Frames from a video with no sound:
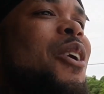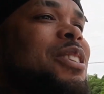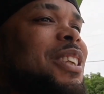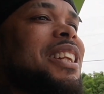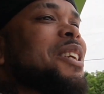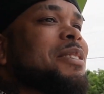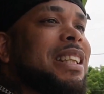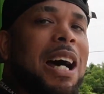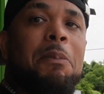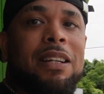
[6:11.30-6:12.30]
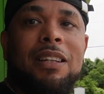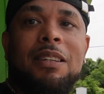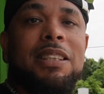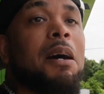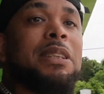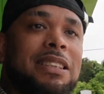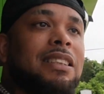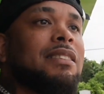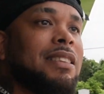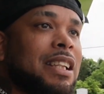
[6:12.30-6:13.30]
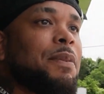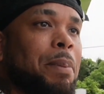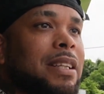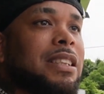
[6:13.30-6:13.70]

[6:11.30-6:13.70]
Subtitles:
always on the club scene. I'm in the club scene. I'm just in different places.